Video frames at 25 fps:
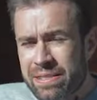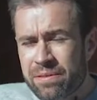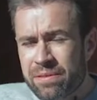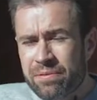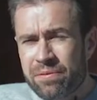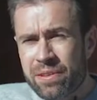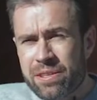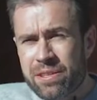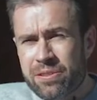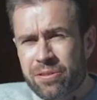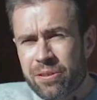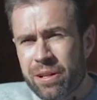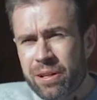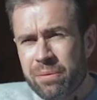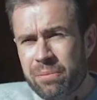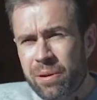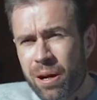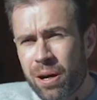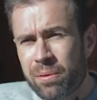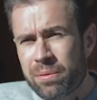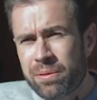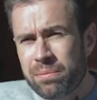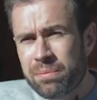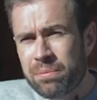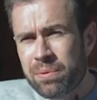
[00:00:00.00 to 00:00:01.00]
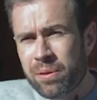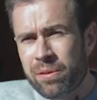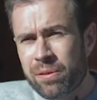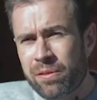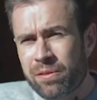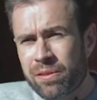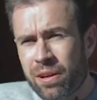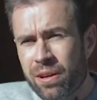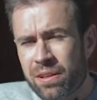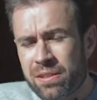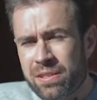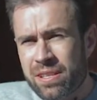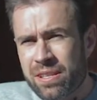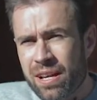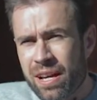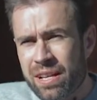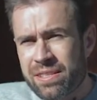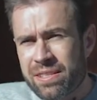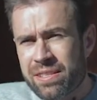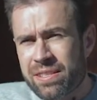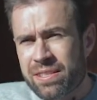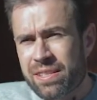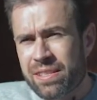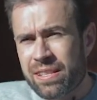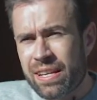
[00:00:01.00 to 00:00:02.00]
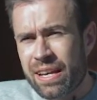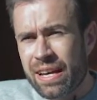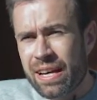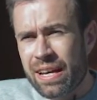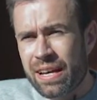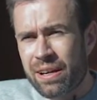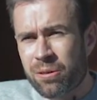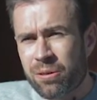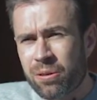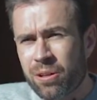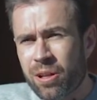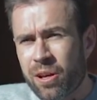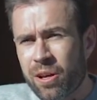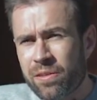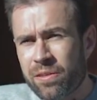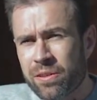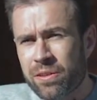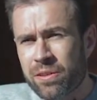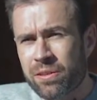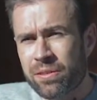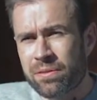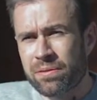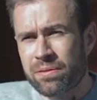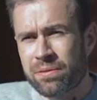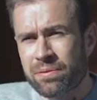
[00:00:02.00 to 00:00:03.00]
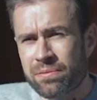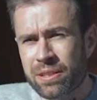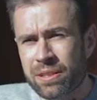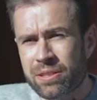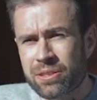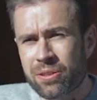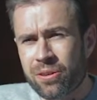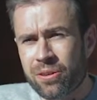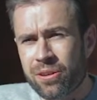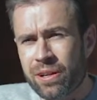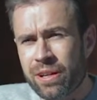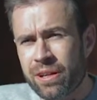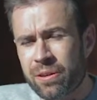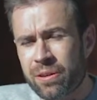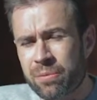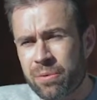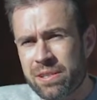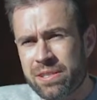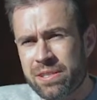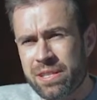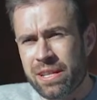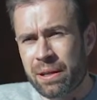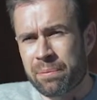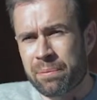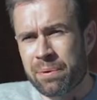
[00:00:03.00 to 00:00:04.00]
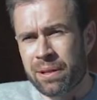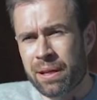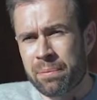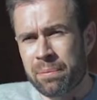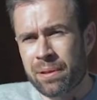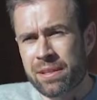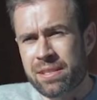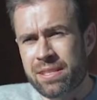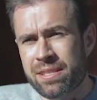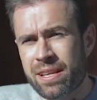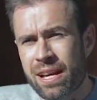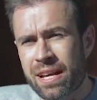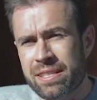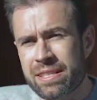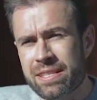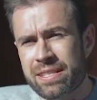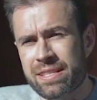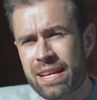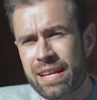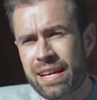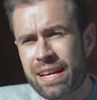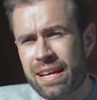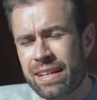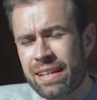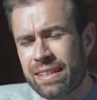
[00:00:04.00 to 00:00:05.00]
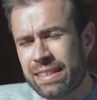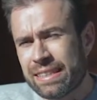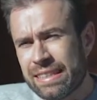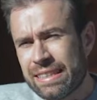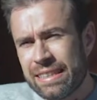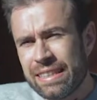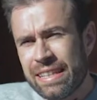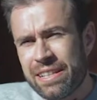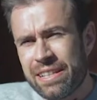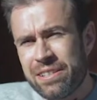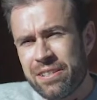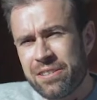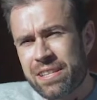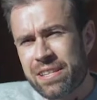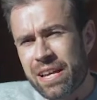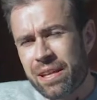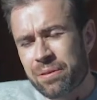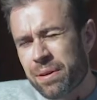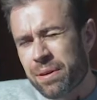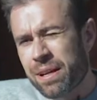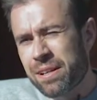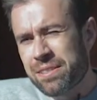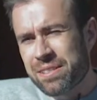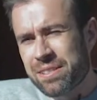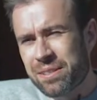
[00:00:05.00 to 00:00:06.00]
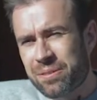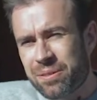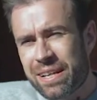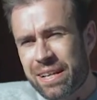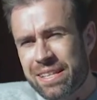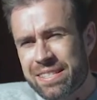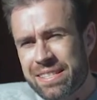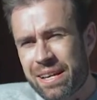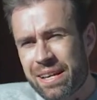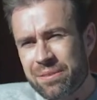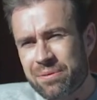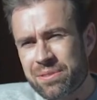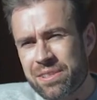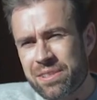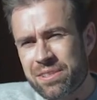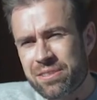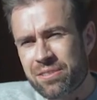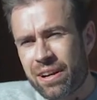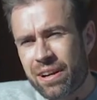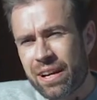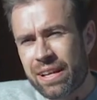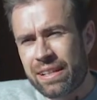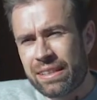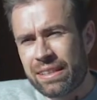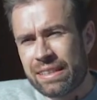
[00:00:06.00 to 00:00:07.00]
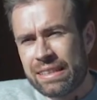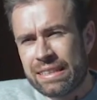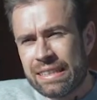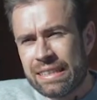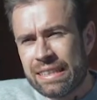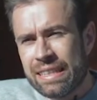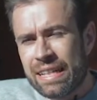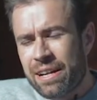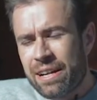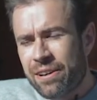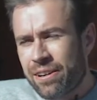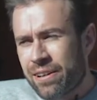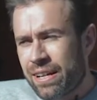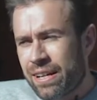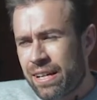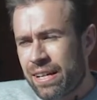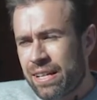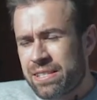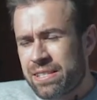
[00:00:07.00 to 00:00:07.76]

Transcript: in Fitzroy in Melbourne, but we've got sites uh, all over Victoria and we're setting up a couple of sites uh, in New South Wales and Queensland, which is great. We're